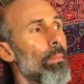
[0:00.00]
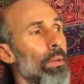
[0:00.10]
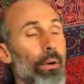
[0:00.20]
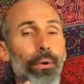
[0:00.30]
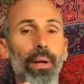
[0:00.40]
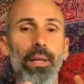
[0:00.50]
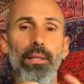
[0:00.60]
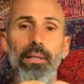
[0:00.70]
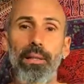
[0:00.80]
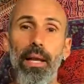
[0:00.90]

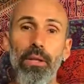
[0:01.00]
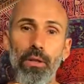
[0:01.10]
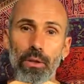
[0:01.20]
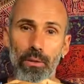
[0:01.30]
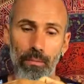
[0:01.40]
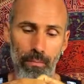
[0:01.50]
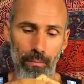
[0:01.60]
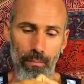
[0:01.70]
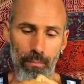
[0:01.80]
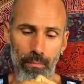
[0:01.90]
creates tension
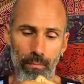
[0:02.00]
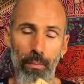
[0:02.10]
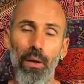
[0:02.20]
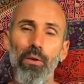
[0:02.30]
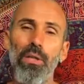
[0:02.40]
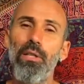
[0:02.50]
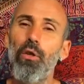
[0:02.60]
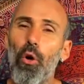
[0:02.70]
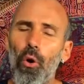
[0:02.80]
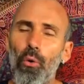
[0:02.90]
because it's
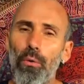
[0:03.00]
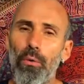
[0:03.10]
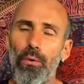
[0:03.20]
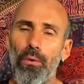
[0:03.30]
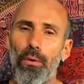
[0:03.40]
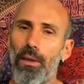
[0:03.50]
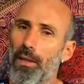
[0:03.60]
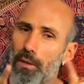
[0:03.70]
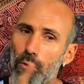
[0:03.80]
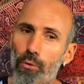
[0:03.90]
cold,
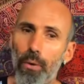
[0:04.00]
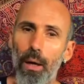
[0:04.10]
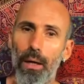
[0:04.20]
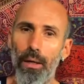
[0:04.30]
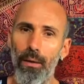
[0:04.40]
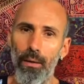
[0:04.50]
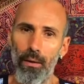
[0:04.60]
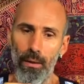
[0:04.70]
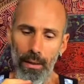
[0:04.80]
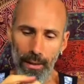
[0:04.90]
it's dry,
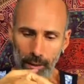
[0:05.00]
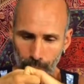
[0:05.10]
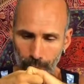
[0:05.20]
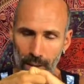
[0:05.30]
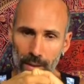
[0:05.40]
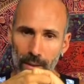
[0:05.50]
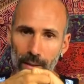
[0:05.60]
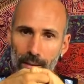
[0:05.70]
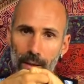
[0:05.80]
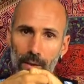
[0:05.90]
it creates
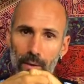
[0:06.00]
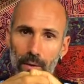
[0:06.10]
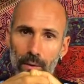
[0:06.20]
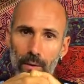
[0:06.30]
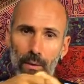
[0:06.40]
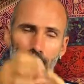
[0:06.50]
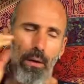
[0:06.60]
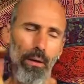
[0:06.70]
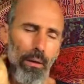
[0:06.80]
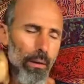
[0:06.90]
this tension.
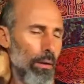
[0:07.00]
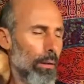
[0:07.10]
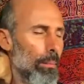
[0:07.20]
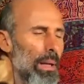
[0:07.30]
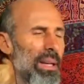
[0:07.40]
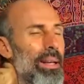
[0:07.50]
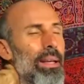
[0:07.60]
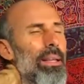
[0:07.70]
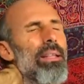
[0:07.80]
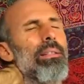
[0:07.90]
Oh, my
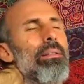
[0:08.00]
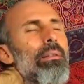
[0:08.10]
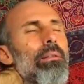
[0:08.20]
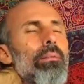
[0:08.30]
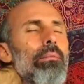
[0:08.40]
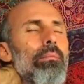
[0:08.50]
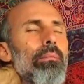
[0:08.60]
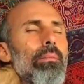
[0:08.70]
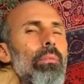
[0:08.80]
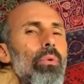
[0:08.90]
neck is,
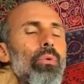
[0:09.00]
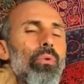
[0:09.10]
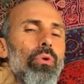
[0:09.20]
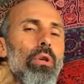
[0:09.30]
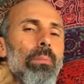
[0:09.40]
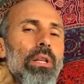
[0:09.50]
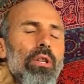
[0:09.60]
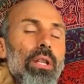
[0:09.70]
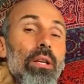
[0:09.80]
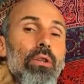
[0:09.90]
so
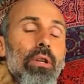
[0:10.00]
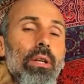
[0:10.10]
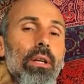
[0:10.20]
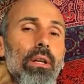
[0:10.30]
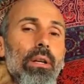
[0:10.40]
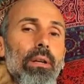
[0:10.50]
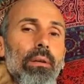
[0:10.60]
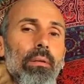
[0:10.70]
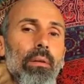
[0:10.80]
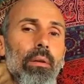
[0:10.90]
much tension in here.
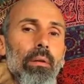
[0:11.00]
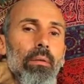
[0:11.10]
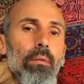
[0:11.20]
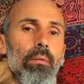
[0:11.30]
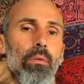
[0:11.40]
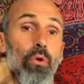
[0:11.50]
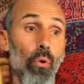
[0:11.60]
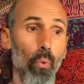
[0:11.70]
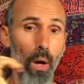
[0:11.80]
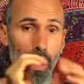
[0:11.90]
So
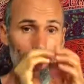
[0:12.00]
why